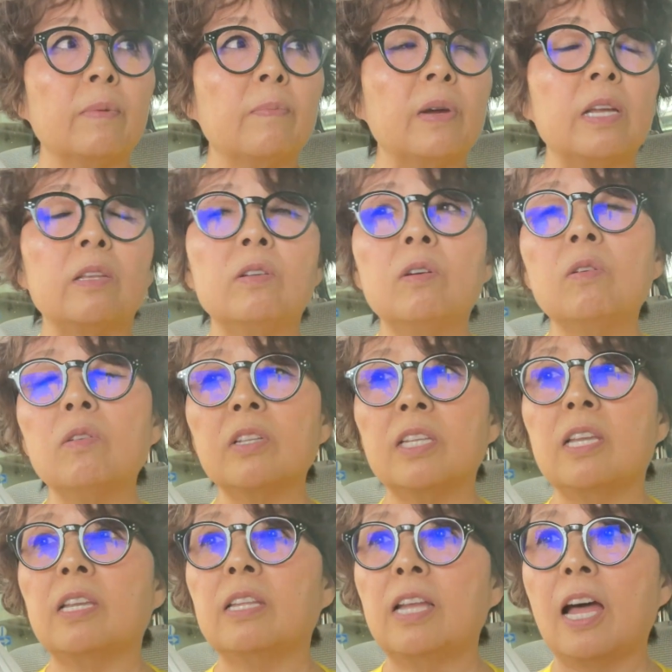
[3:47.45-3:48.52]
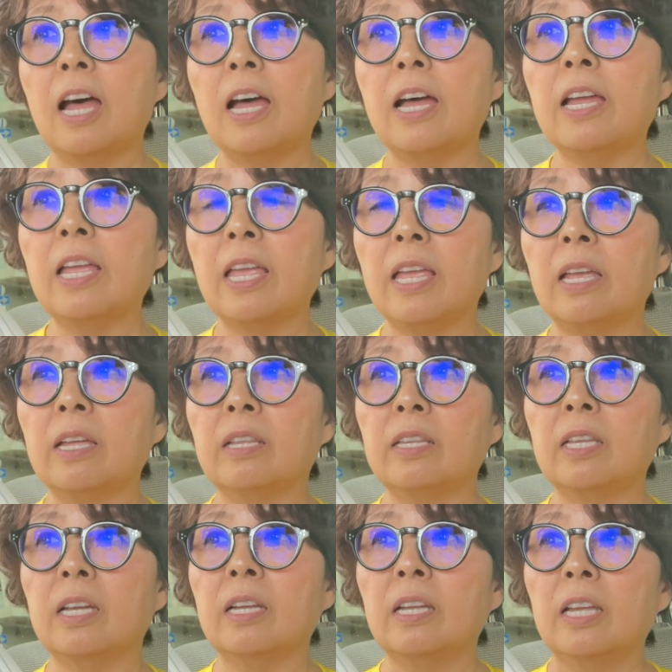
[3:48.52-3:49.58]
my dogs and I,
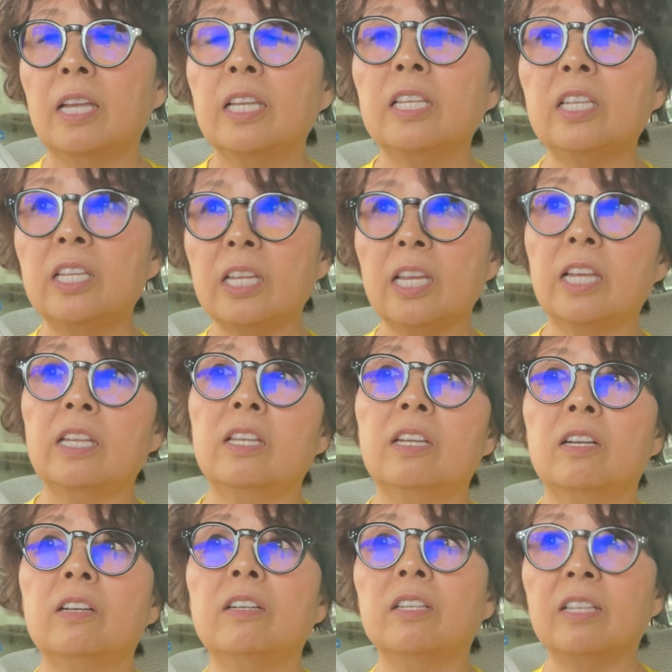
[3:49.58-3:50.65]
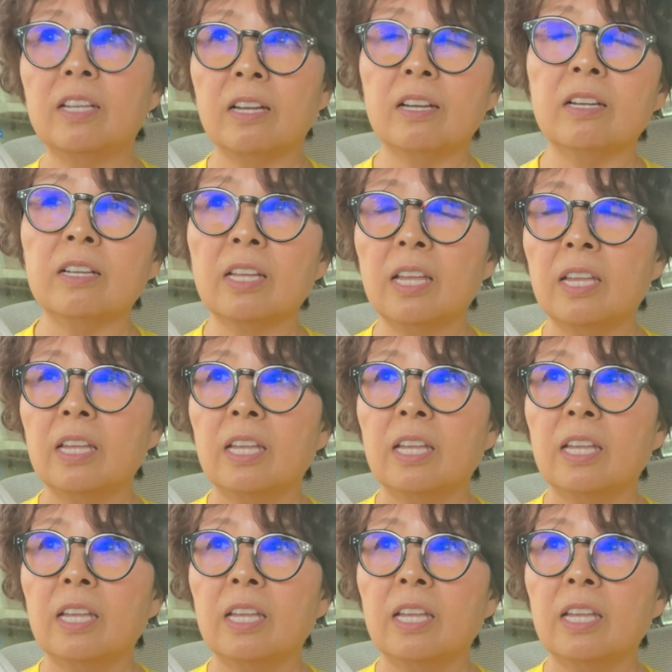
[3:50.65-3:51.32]
and she and her dog,